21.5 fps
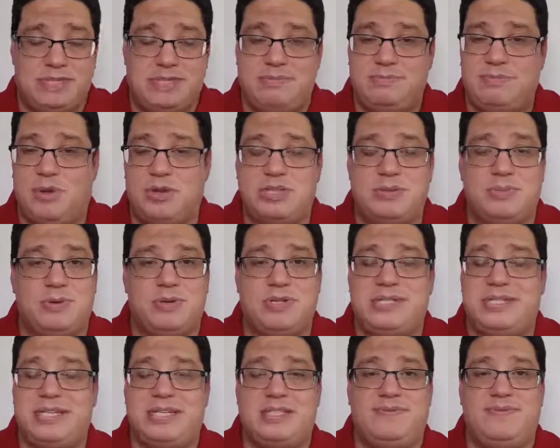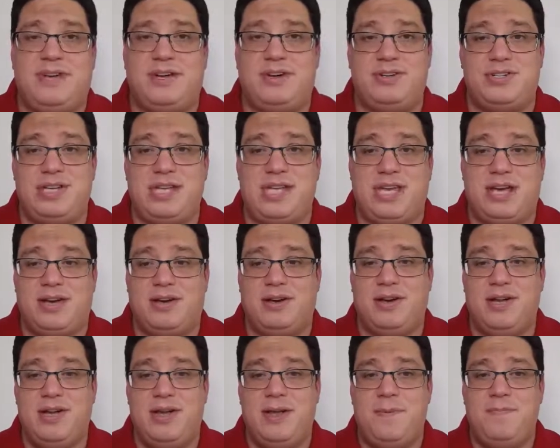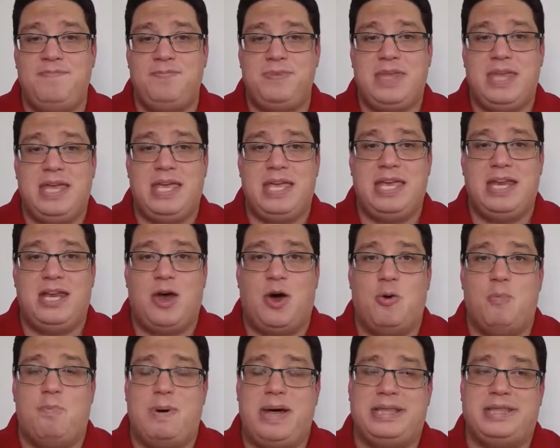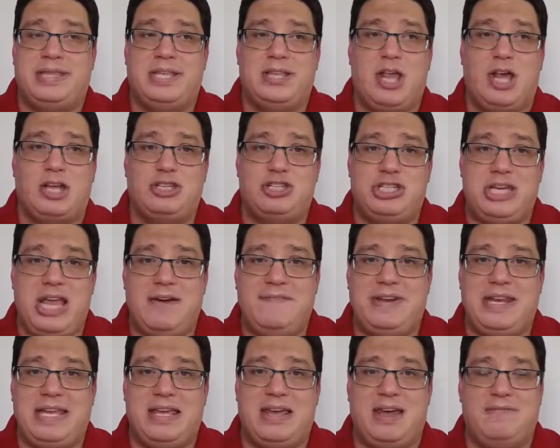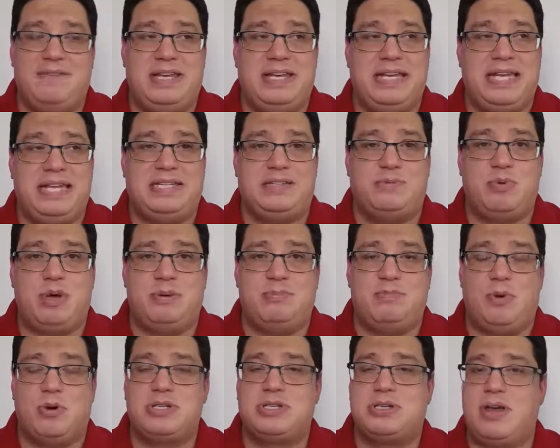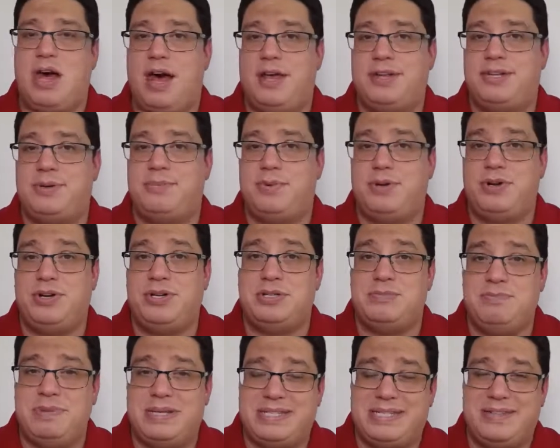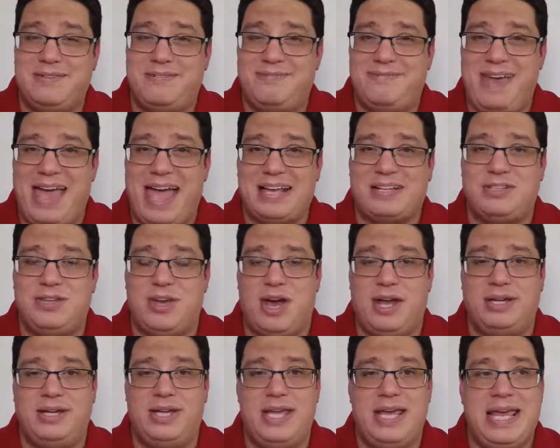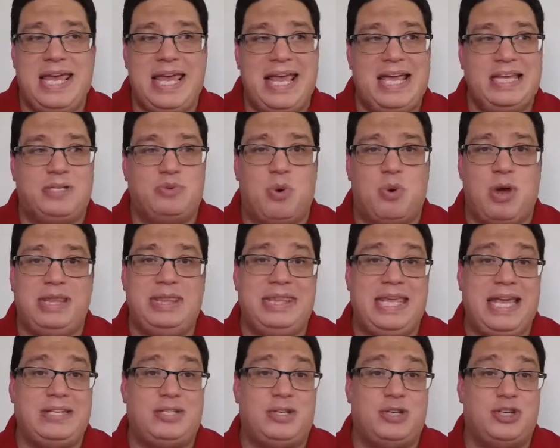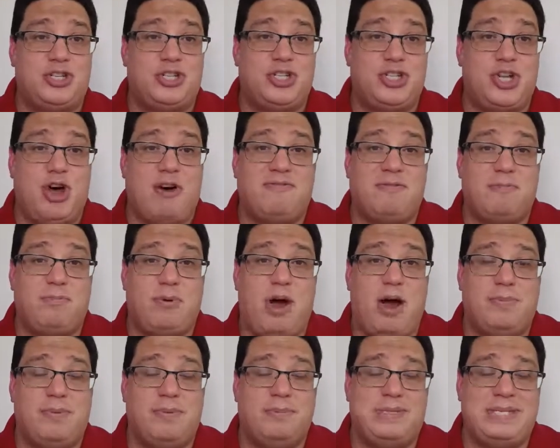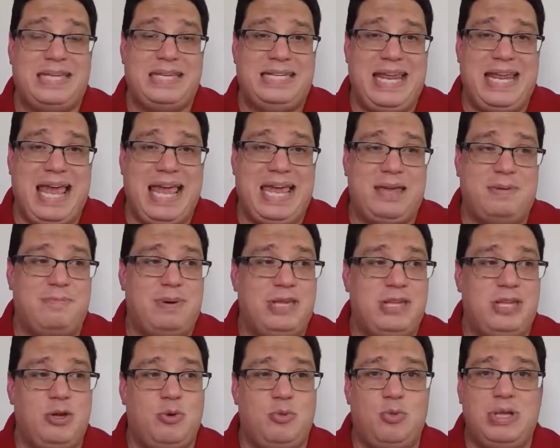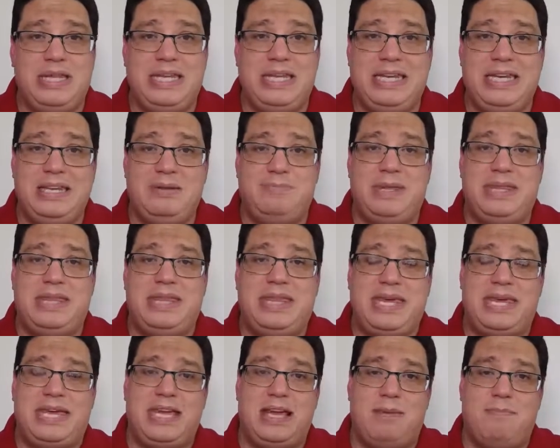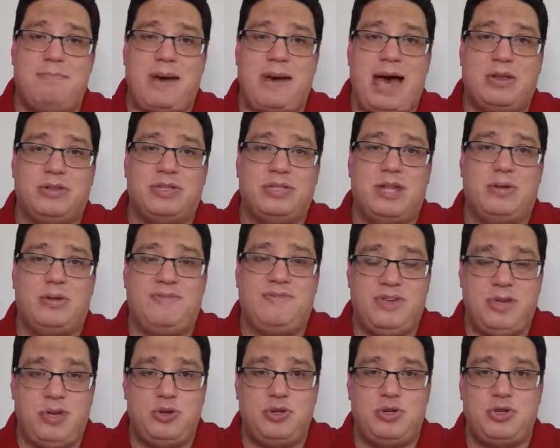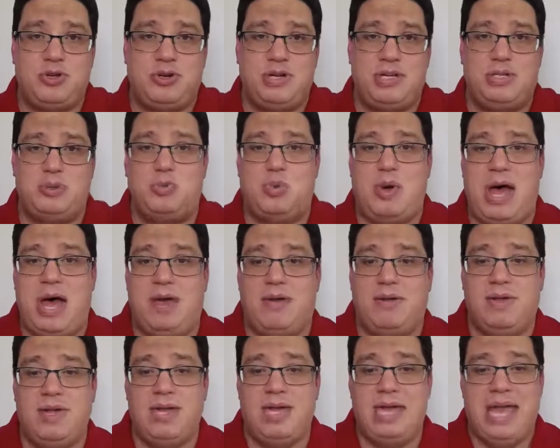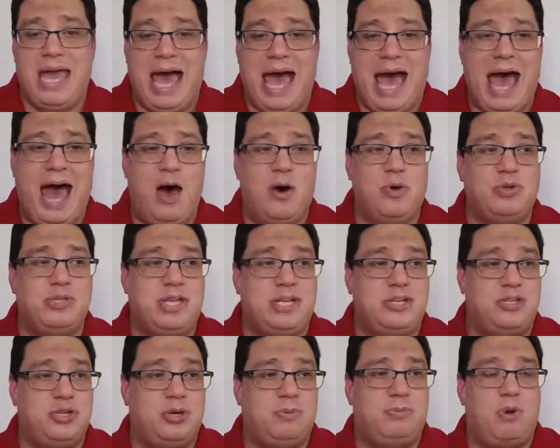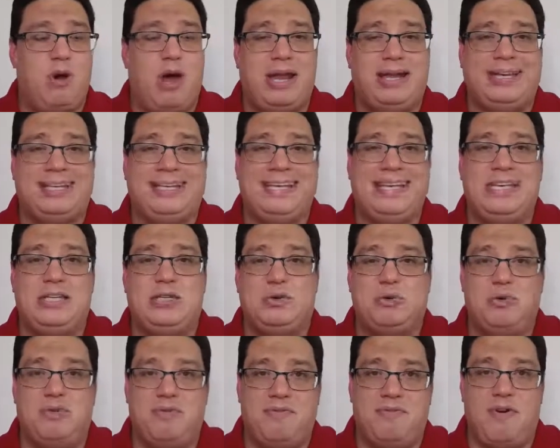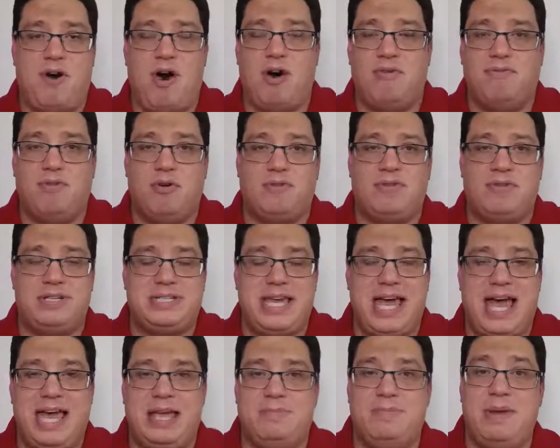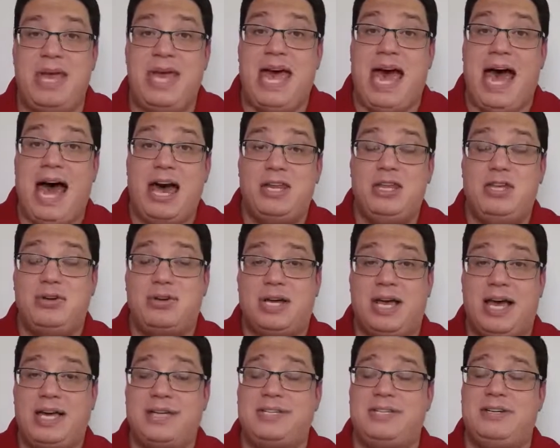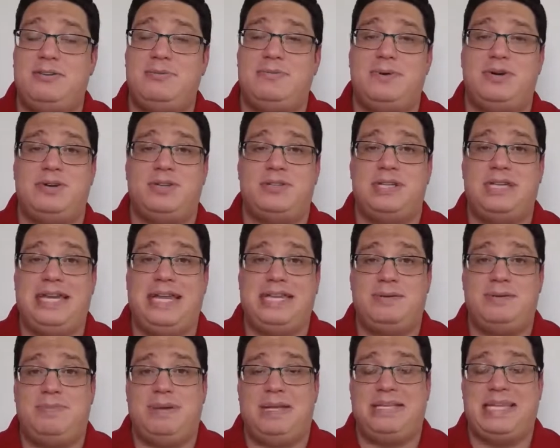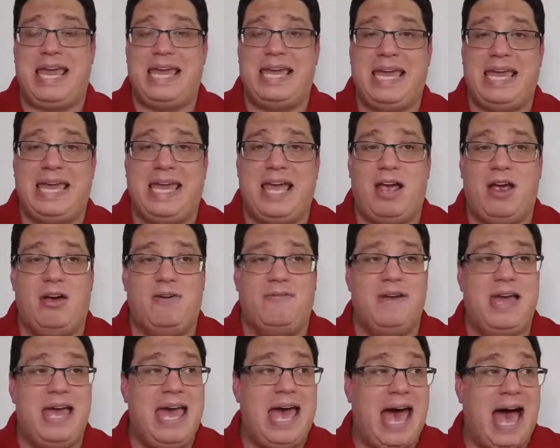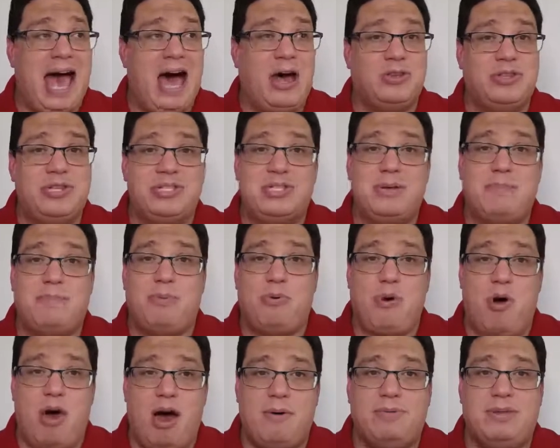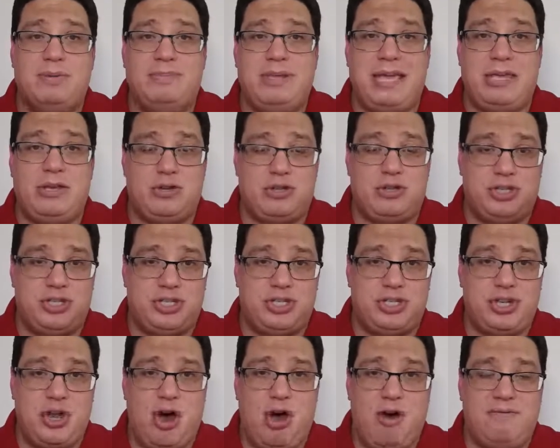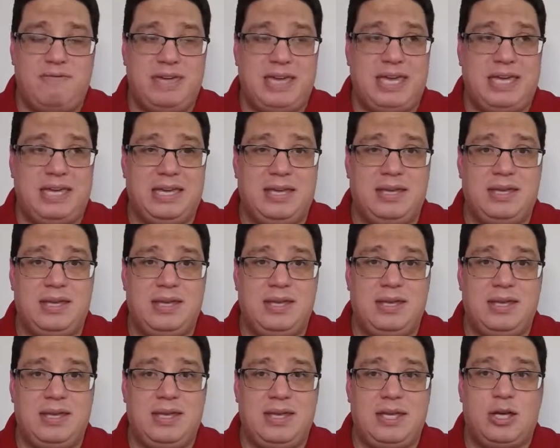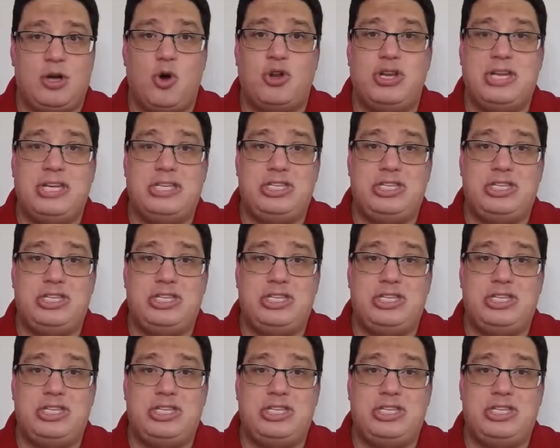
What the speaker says: multiple 6 figures a year. But the longevity of it is what most entrepreneurs miss the fact on. It's one thing to solve a problem today, but you really need to be thinking about the future as well. How does your product need to evolve over time? How do your customers need to be taken care of? How does the problem that you're solving going to